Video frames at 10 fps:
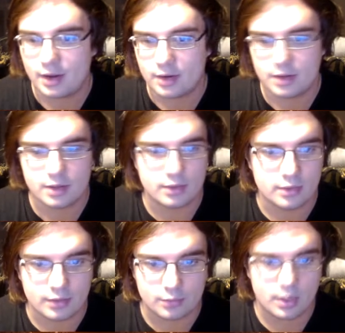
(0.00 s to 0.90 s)
You have
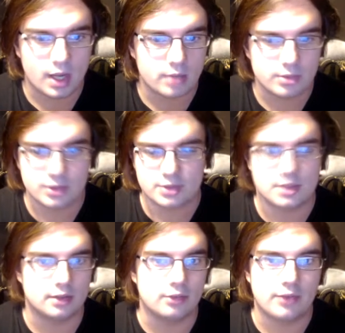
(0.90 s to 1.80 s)
quad burst,
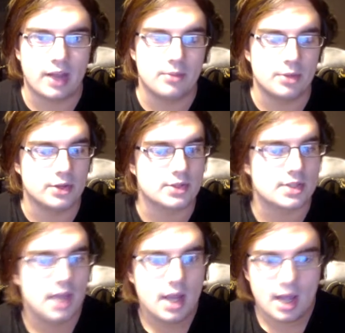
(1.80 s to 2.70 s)
5 bursts.
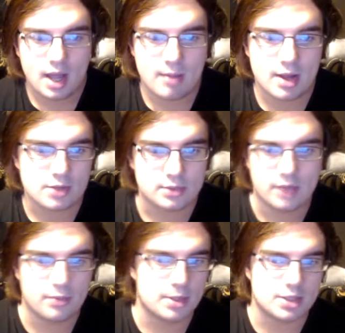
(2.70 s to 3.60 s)
I imagine we'll have a
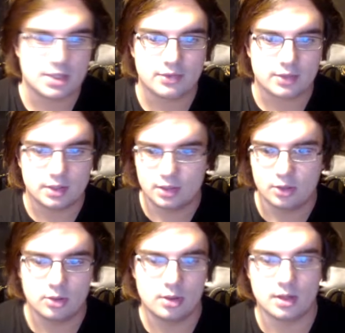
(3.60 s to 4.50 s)
bunch of different,
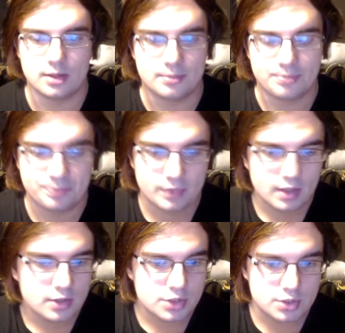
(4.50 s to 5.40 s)

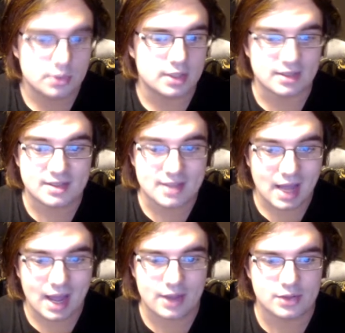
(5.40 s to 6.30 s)
shooting
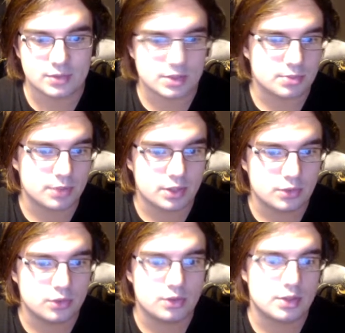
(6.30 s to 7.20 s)
styles, which is pretty
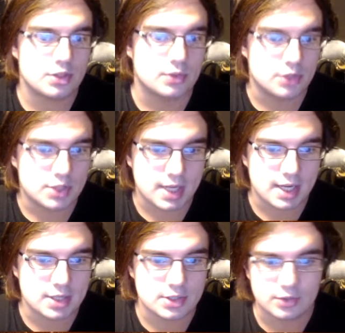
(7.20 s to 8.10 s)
cool because you can change,
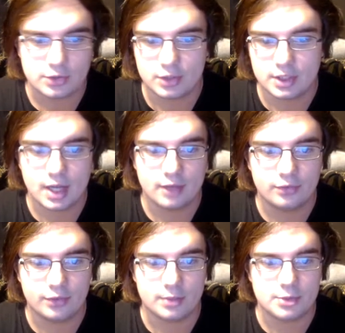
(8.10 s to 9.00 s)
your gun from
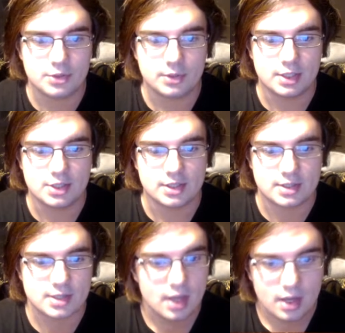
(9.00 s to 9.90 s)
shooting just
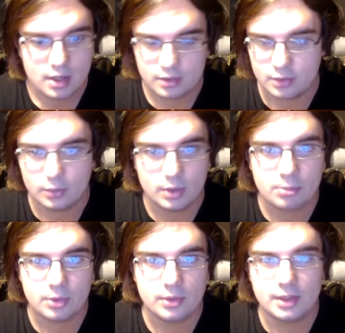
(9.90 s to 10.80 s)
one
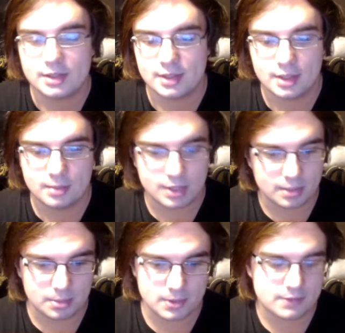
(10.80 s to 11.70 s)
bullet to being
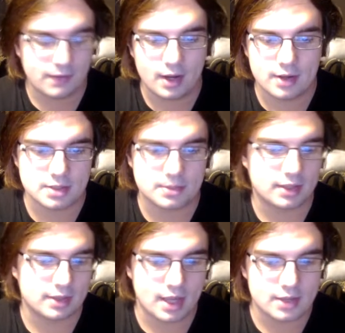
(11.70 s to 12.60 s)
burst fire or something like
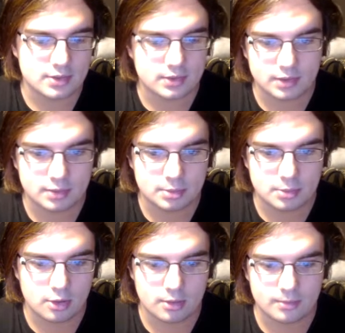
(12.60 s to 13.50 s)
that, doing a little bit
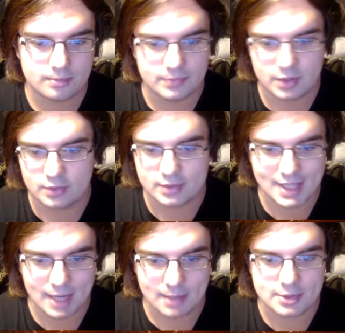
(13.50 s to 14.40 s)
more
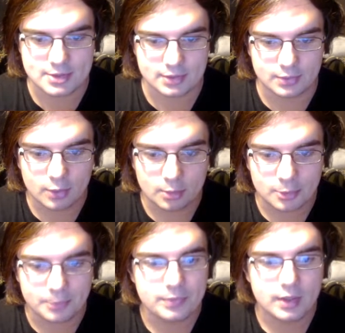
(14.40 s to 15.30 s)
damage than normal.
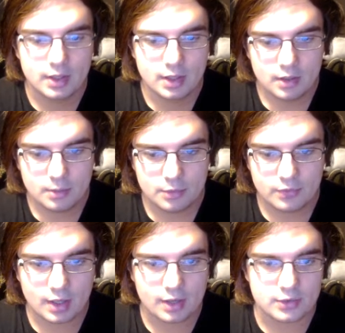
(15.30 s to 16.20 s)
Moving on
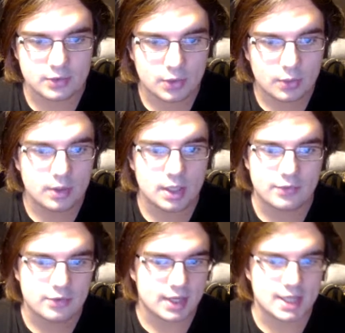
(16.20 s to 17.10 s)
to Torg. If you
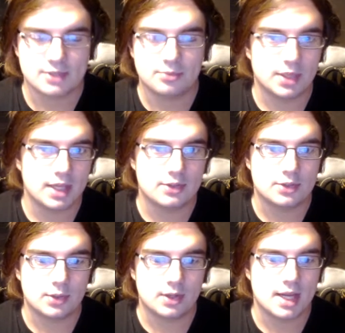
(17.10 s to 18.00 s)
guys have played the Torg
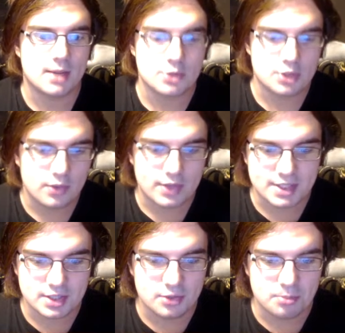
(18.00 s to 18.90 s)
games, they
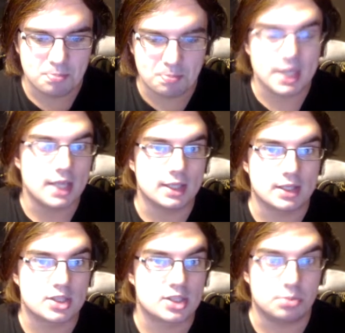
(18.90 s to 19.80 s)
deal big
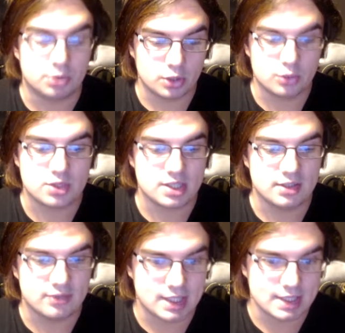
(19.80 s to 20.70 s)

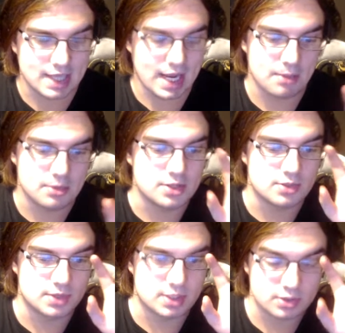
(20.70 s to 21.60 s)
explosive damage, which
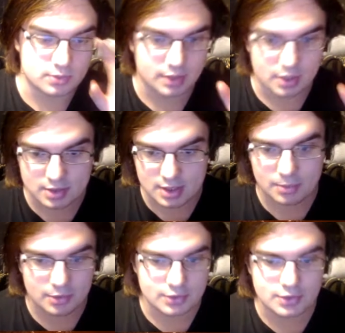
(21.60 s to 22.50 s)
is what they typically
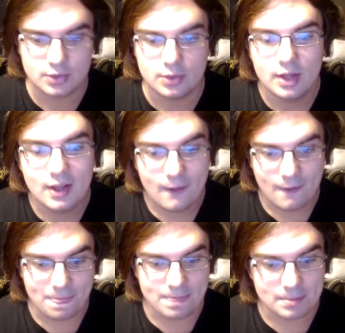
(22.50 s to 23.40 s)
do.
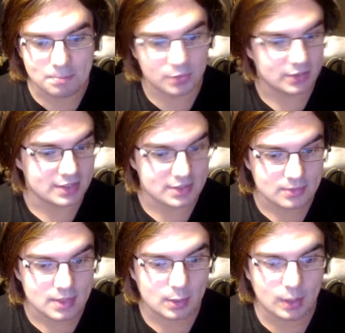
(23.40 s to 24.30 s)
In Borderlands 3,
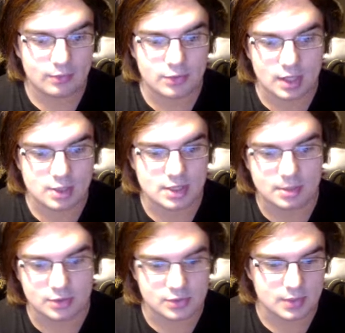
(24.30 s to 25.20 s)
however, you're actually able to
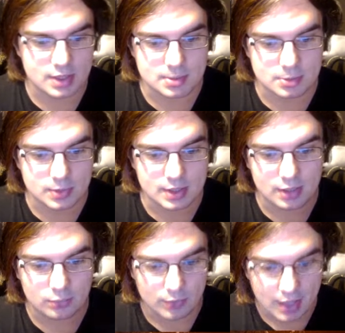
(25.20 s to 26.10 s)
switch between a
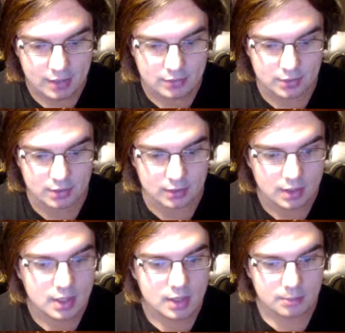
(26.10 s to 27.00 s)
regular
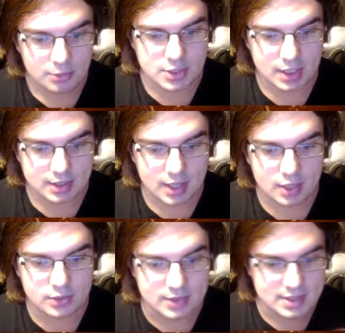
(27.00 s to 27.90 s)
projectile to a
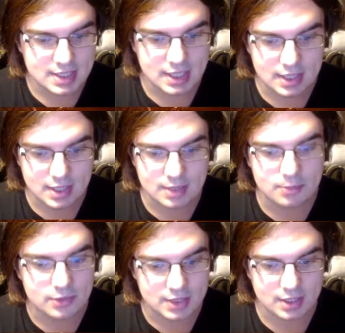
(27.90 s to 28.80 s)
sticky
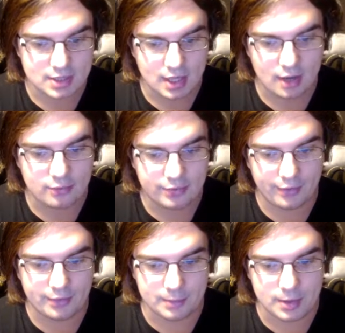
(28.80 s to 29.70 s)
projectile firing
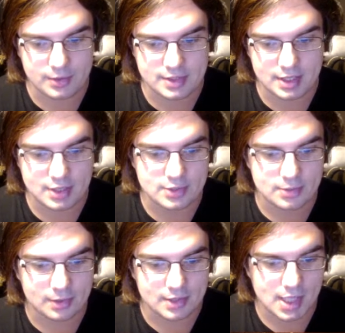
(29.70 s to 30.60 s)
mode. Stickies do more
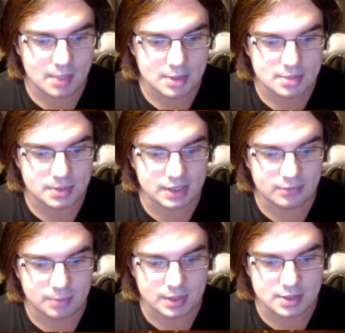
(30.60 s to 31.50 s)
damage, but if
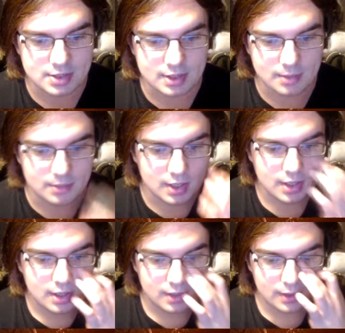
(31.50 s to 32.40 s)
bunched to them,
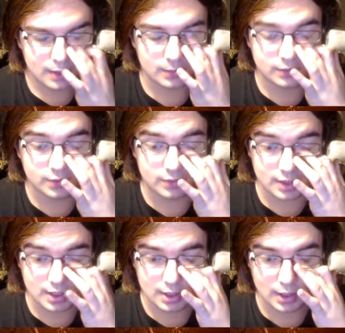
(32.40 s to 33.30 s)
they will
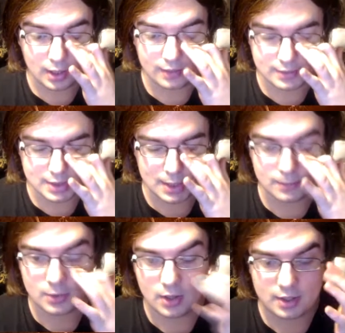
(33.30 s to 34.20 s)
donate on the same target.